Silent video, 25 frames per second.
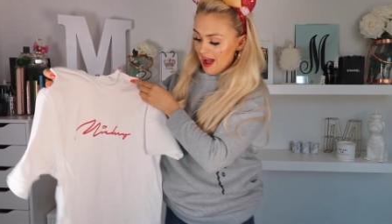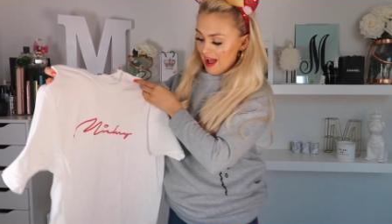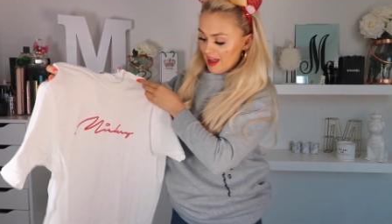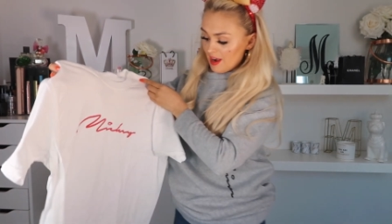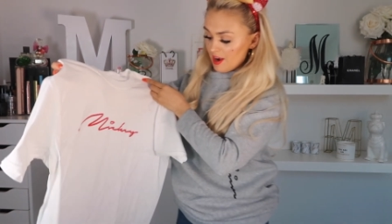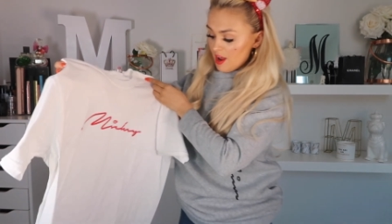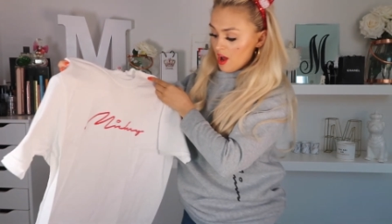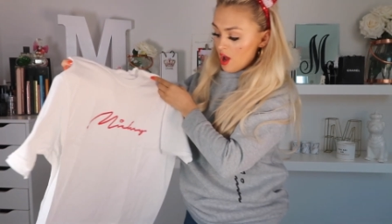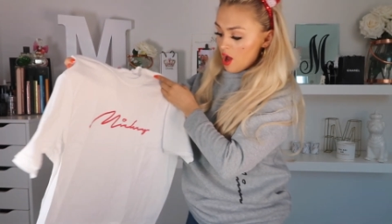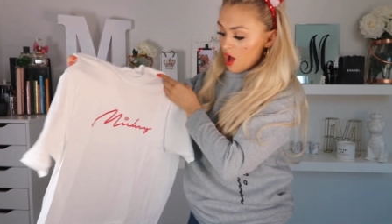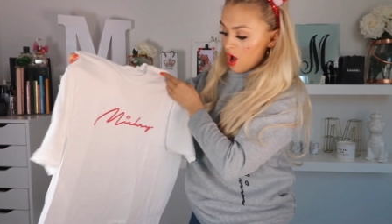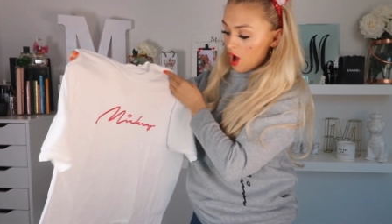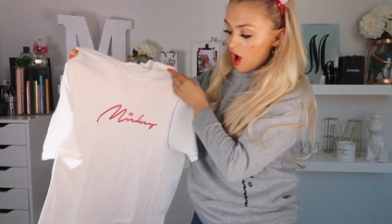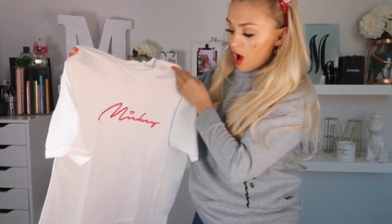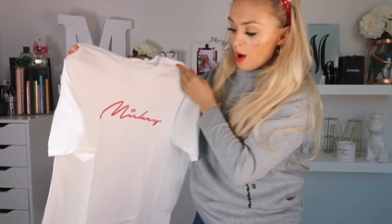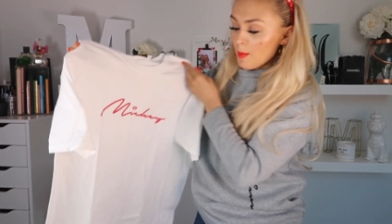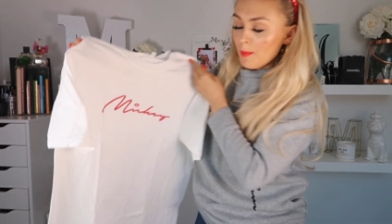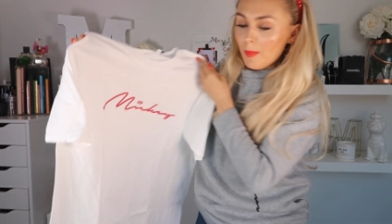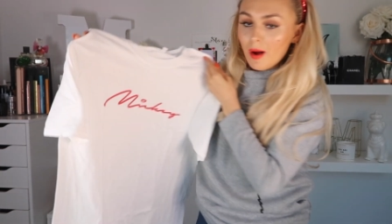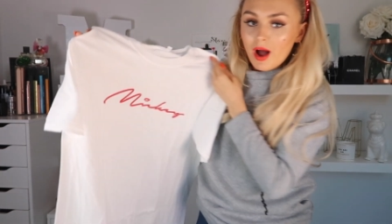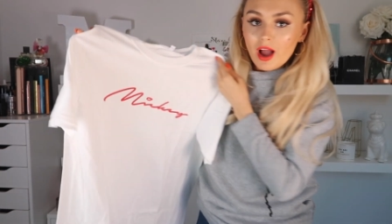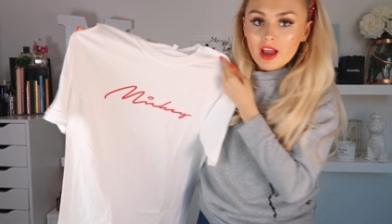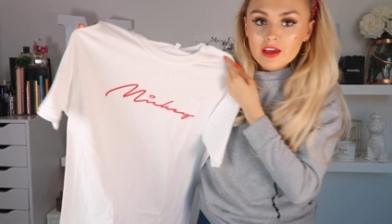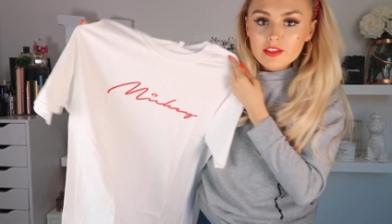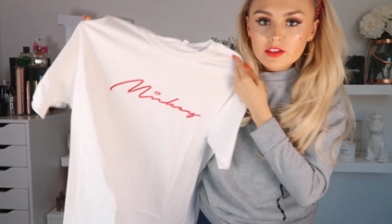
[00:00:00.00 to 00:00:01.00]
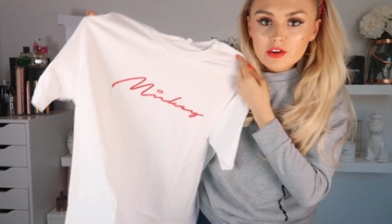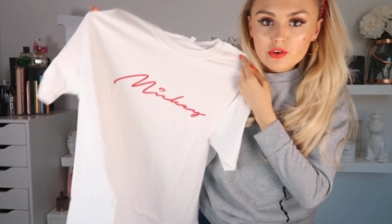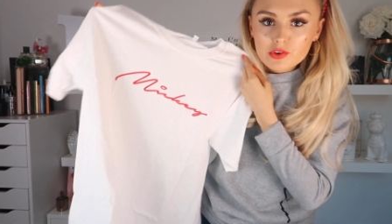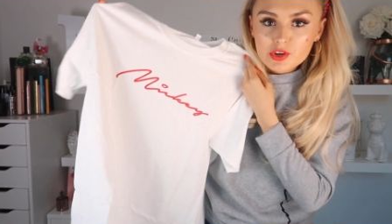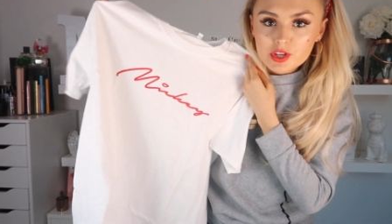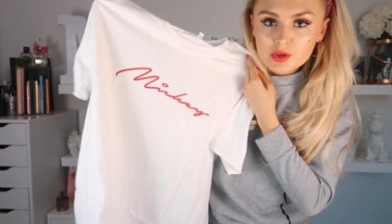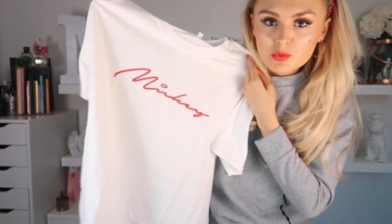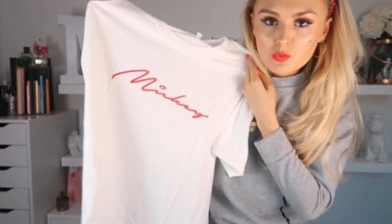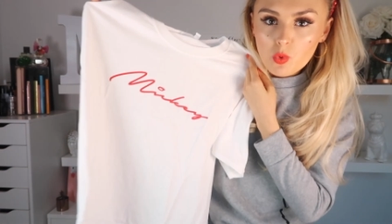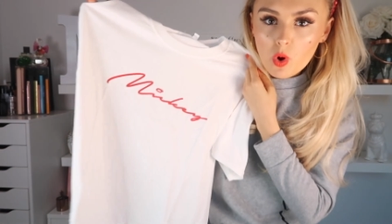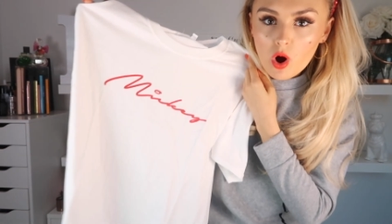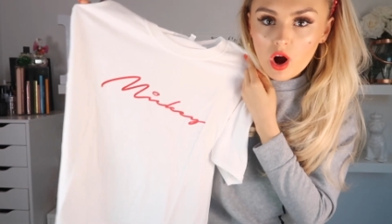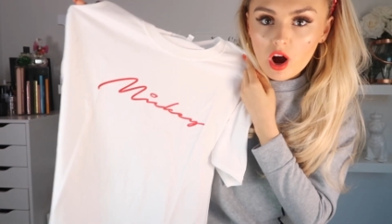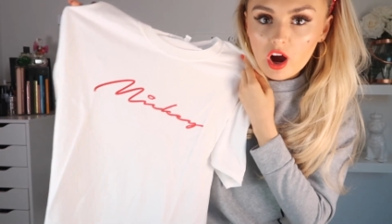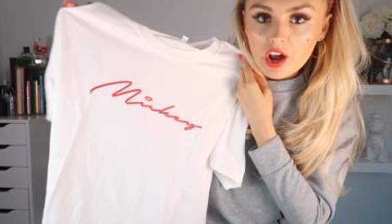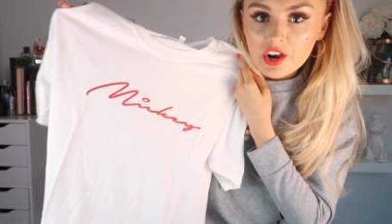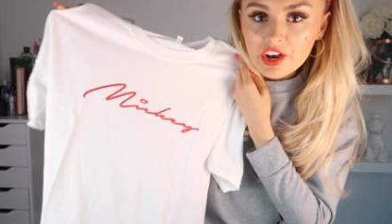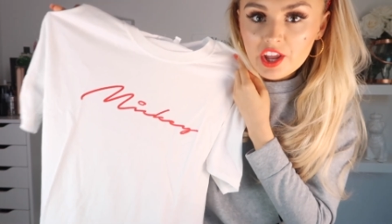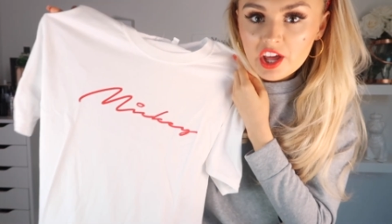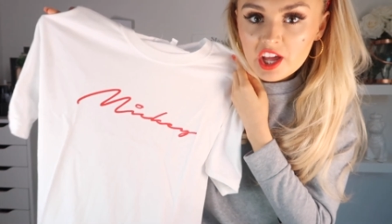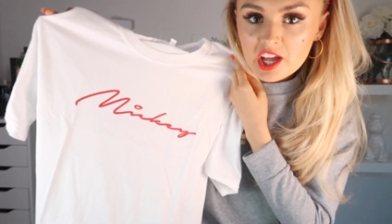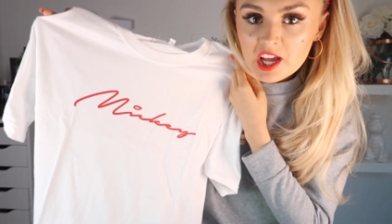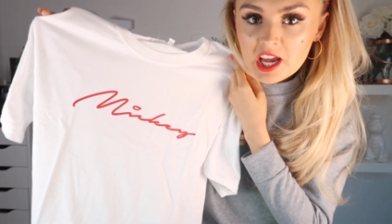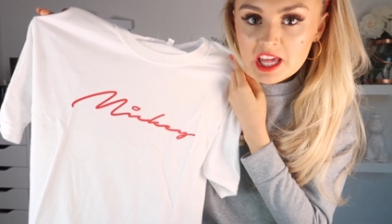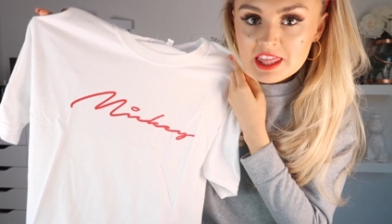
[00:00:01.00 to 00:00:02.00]
and am I the
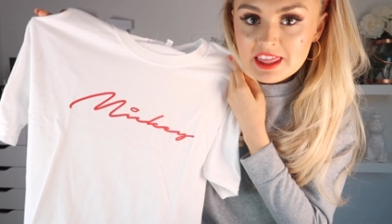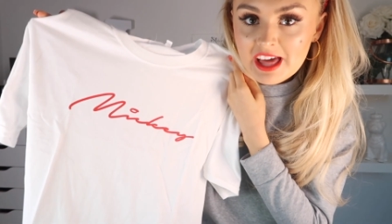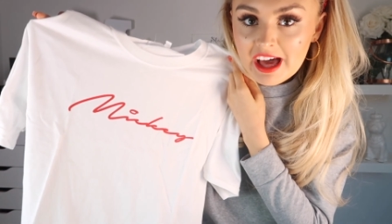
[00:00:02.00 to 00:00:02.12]
only one